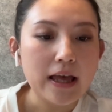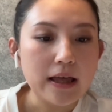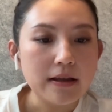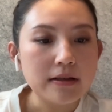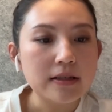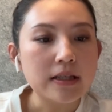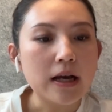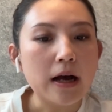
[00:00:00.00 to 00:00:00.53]

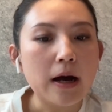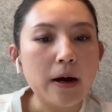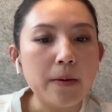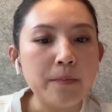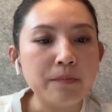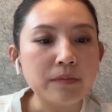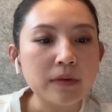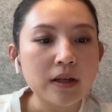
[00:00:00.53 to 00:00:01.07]
And
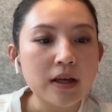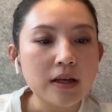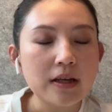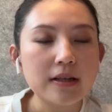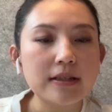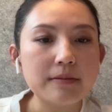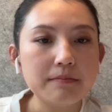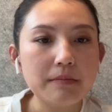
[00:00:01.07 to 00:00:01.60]

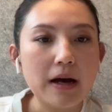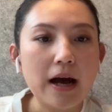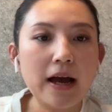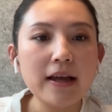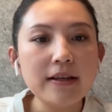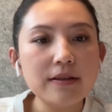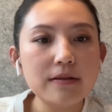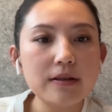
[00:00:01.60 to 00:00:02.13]
because
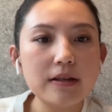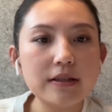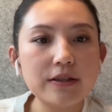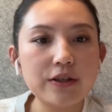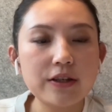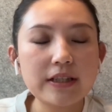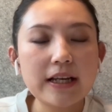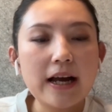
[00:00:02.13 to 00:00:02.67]
I
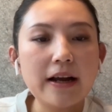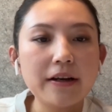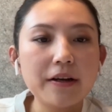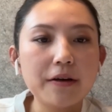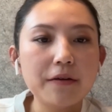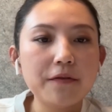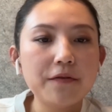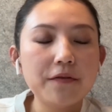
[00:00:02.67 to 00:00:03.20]
just
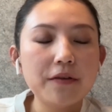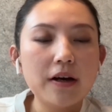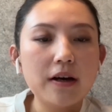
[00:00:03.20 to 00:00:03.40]
kind of